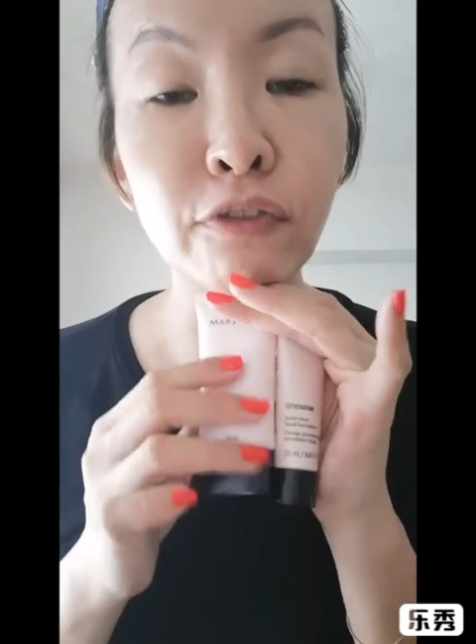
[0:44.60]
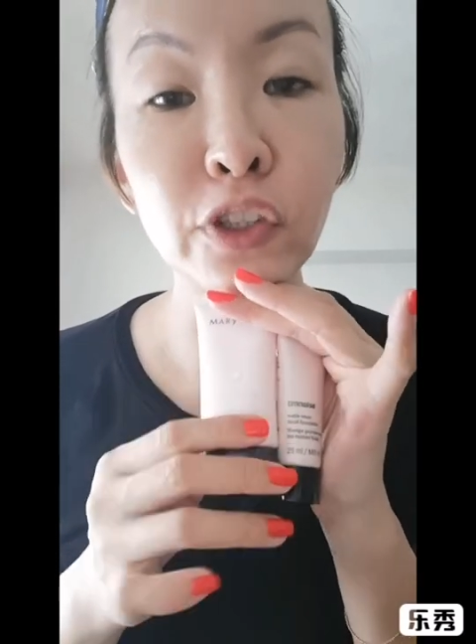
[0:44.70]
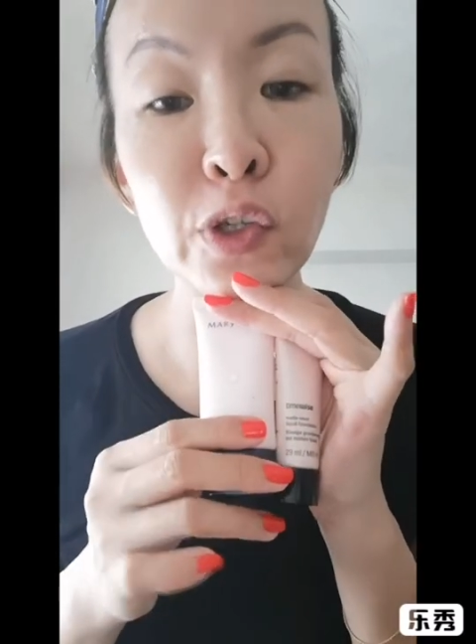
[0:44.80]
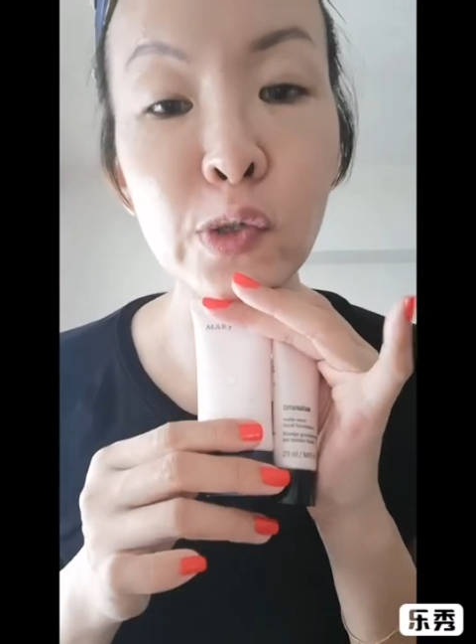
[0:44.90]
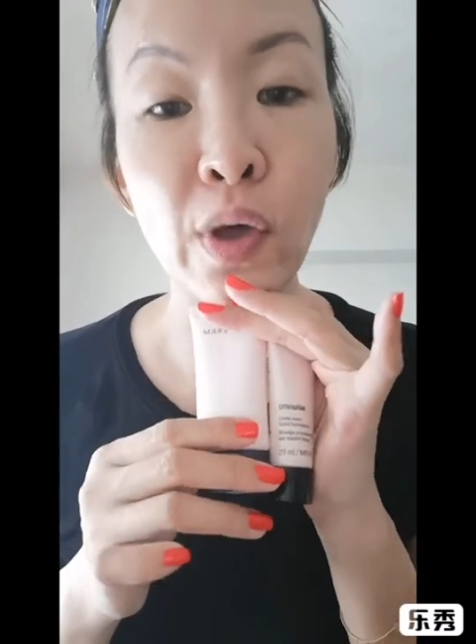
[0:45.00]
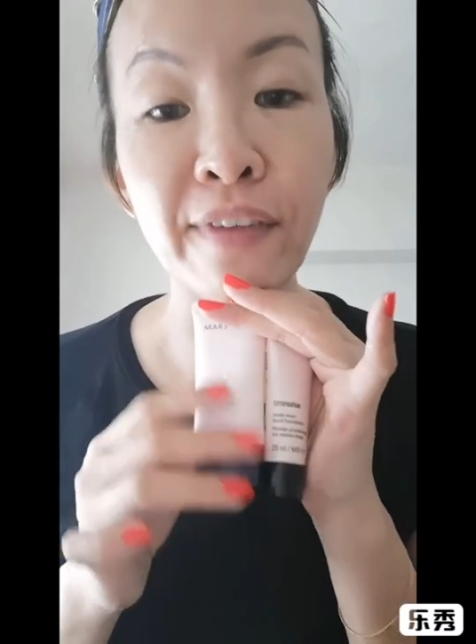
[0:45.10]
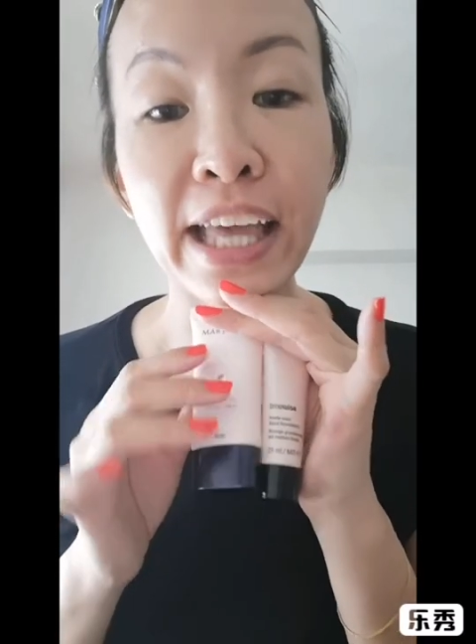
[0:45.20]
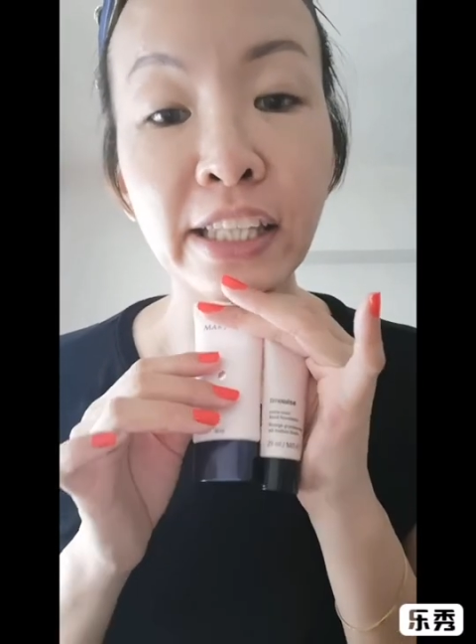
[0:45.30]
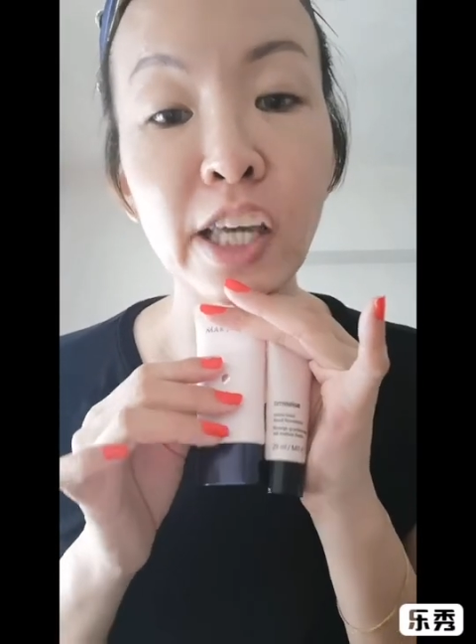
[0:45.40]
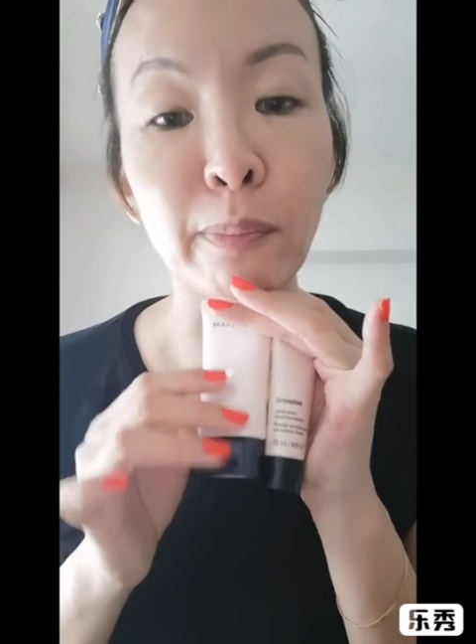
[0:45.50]
For those who have
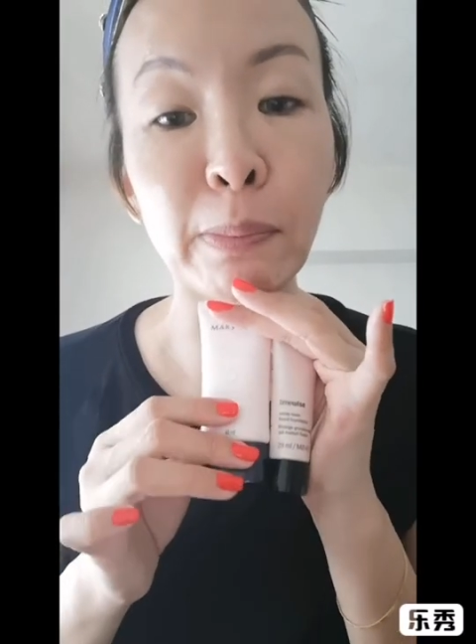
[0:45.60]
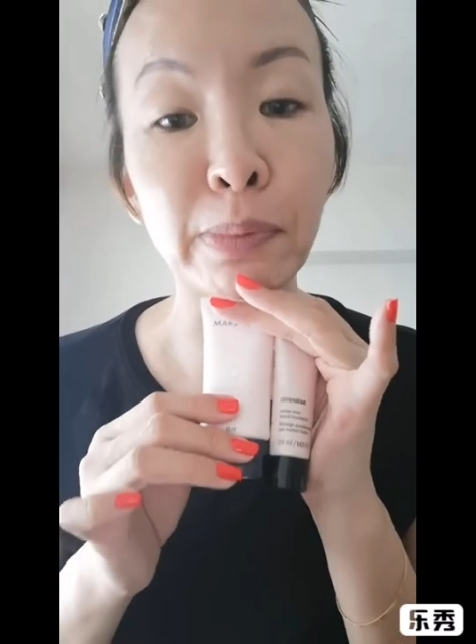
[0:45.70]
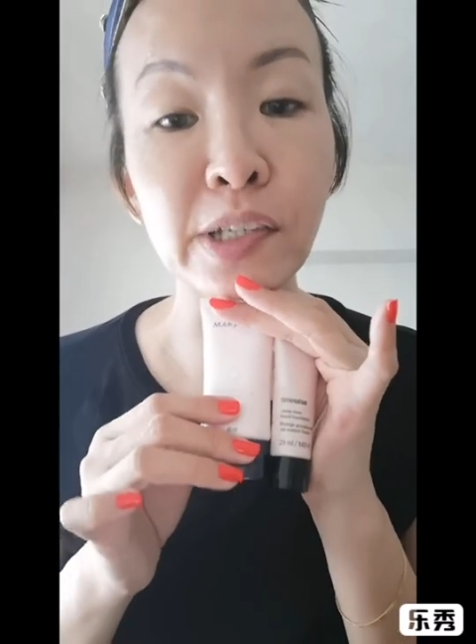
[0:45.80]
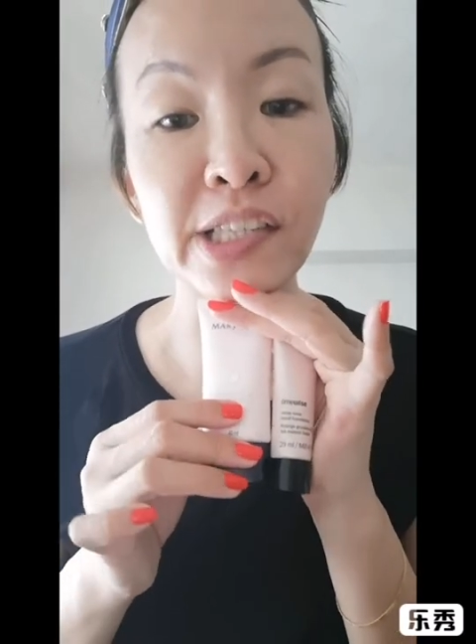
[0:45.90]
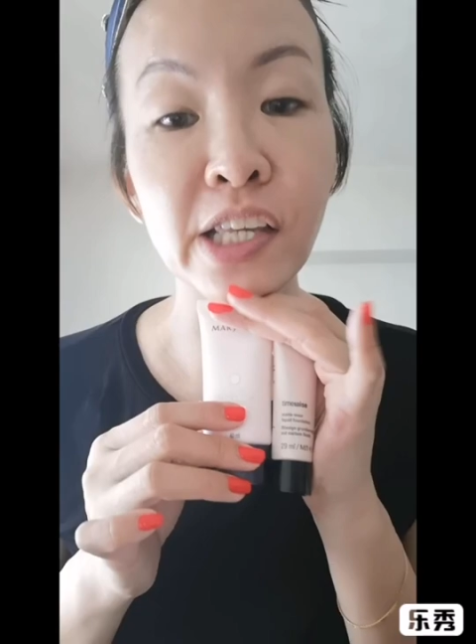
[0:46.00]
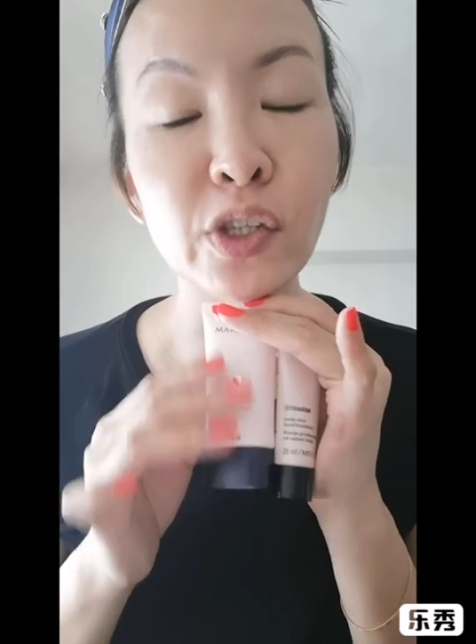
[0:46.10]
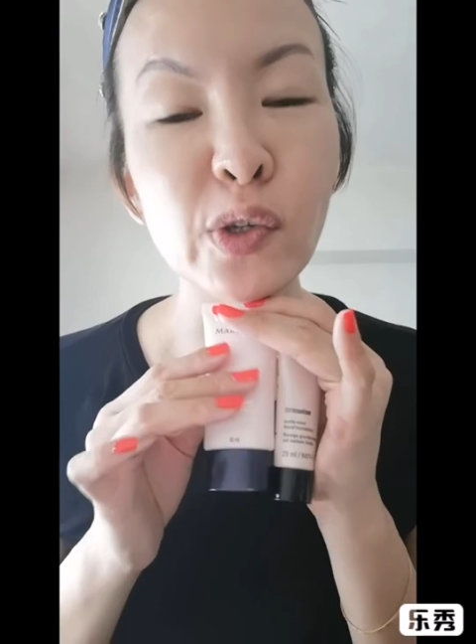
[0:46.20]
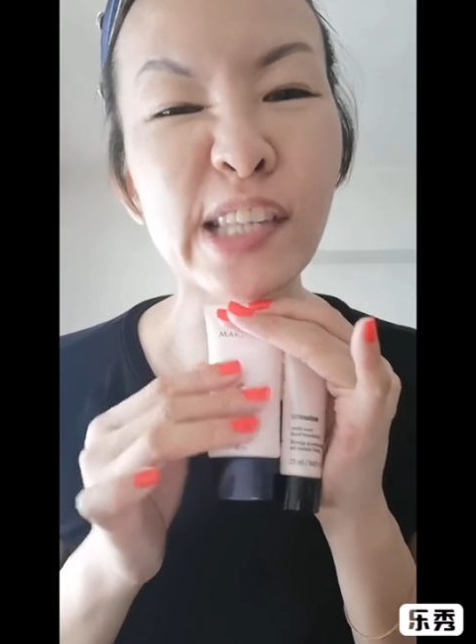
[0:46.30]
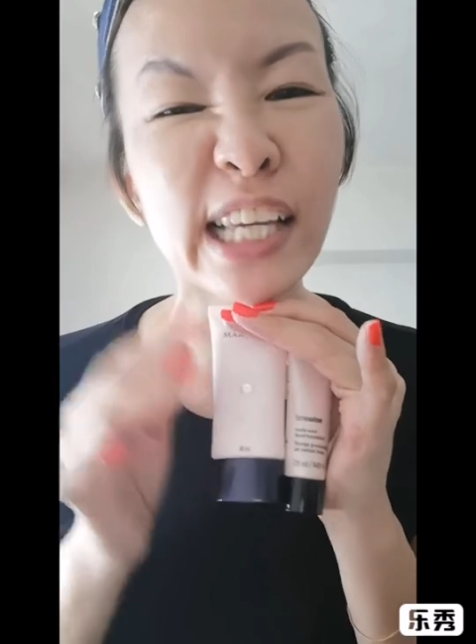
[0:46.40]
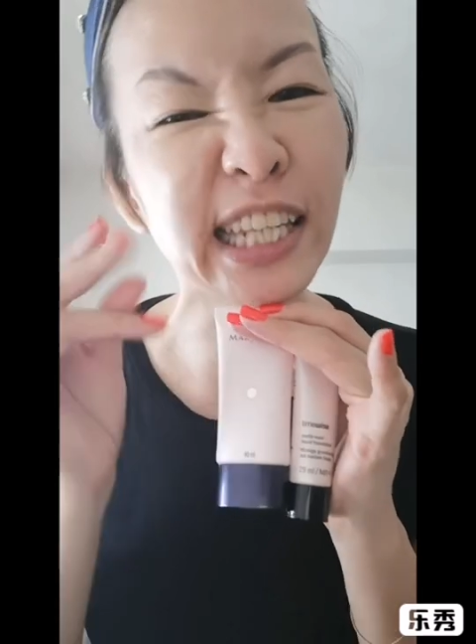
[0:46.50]
acne or pimple skin,
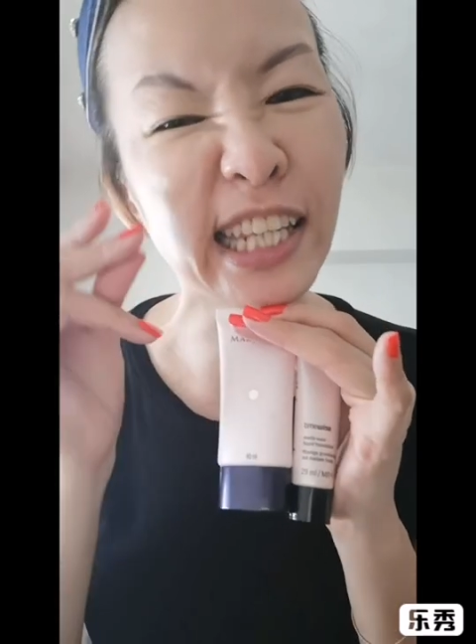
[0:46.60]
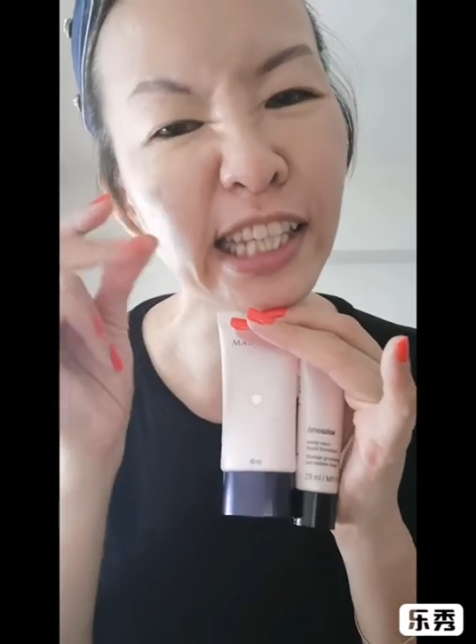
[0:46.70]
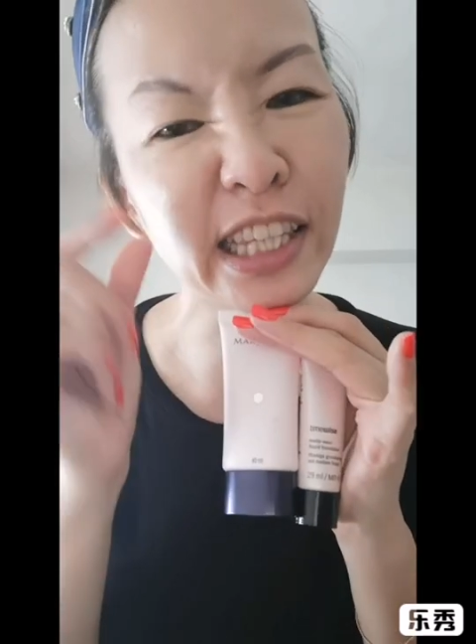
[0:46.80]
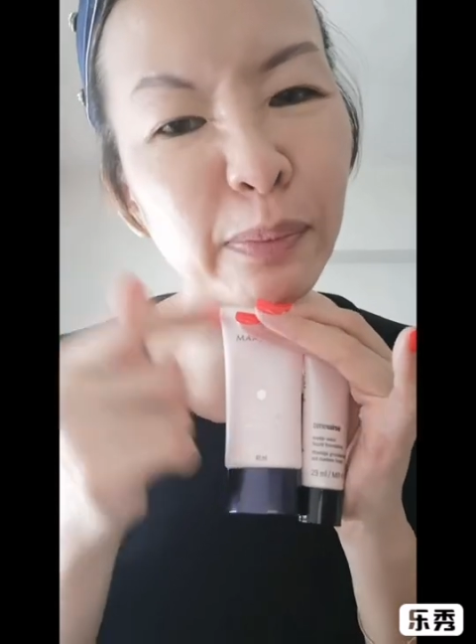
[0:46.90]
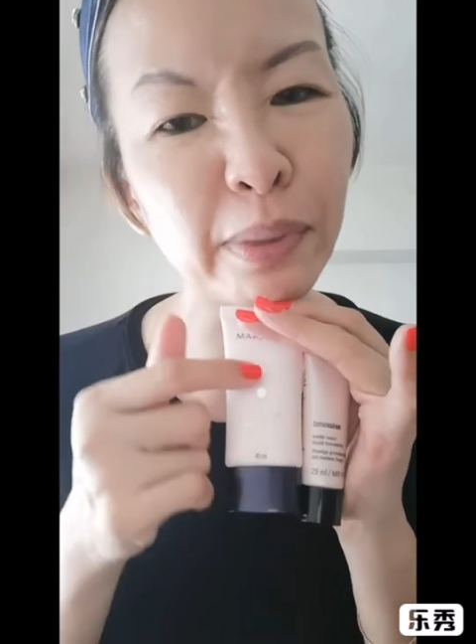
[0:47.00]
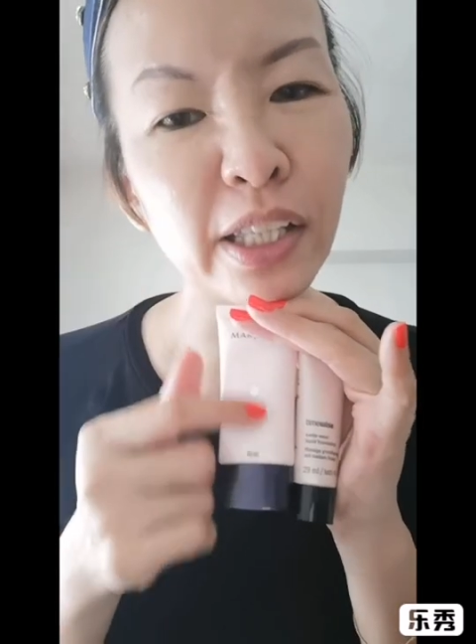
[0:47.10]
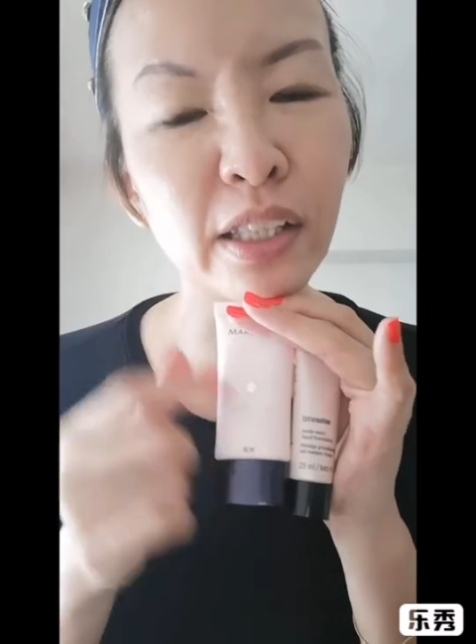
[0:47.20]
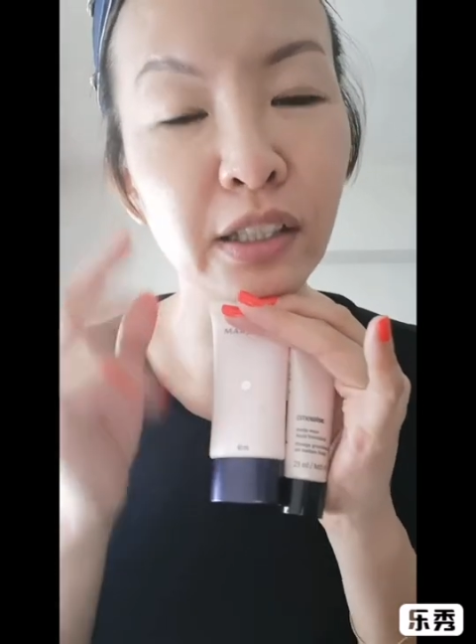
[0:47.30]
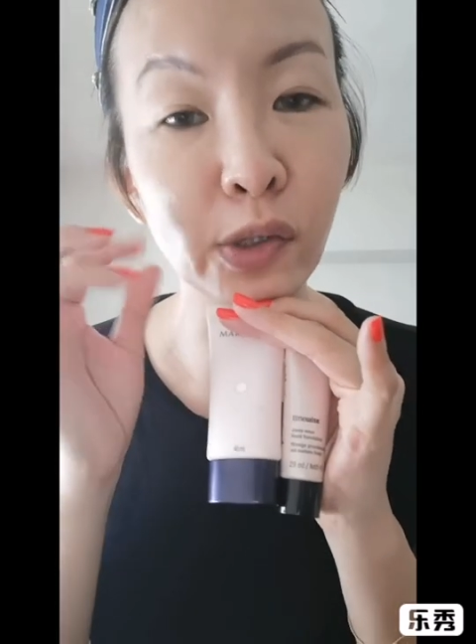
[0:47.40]
use a little bit,